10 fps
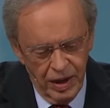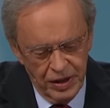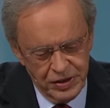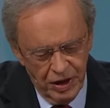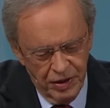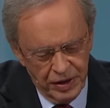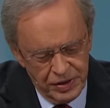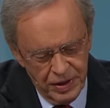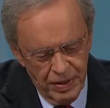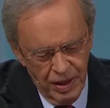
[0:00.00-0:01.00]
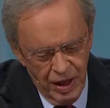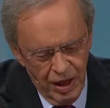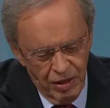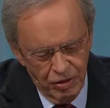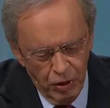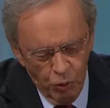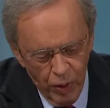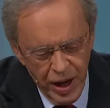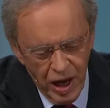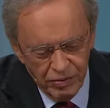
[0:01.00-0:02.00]
Listen to this. The
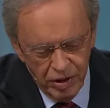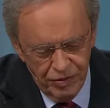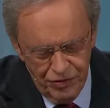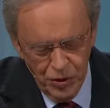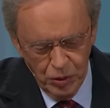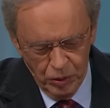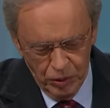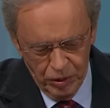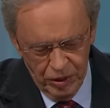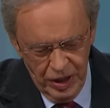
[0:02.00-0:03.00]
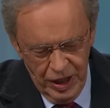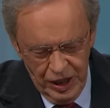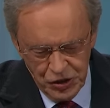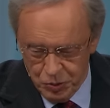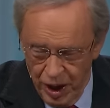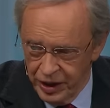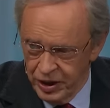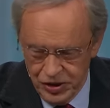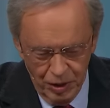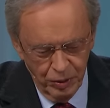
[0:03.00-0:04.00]
way of a fool is right in
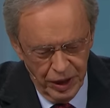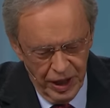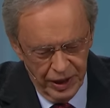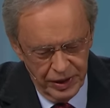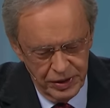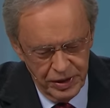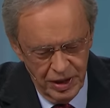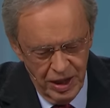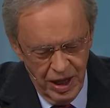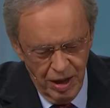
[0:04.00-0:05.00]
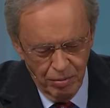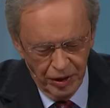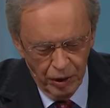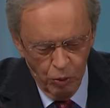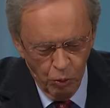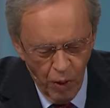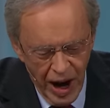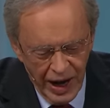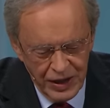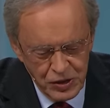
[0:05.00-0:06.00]
his own eyes, but a
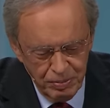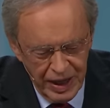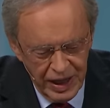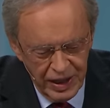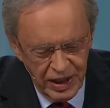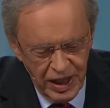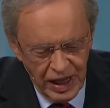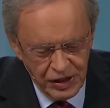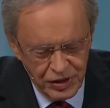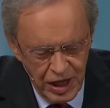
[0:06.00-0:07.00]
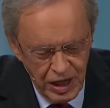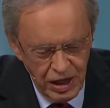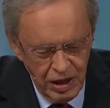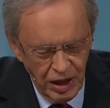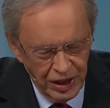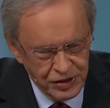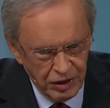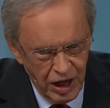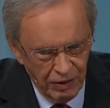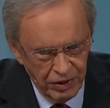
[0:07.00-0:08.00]
wise man is he, listen
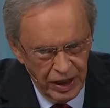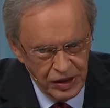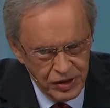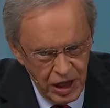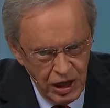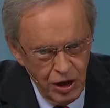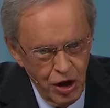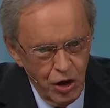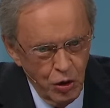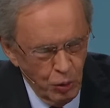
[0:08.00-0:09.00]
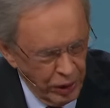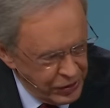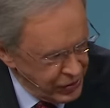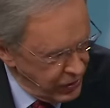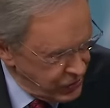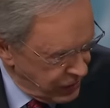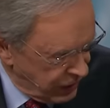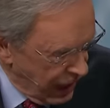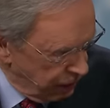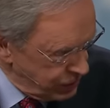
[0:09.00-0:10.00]
carefully, is he who listens to
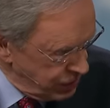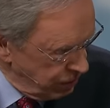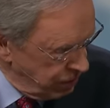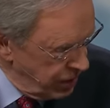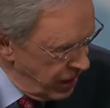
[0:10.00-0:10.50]
counsel,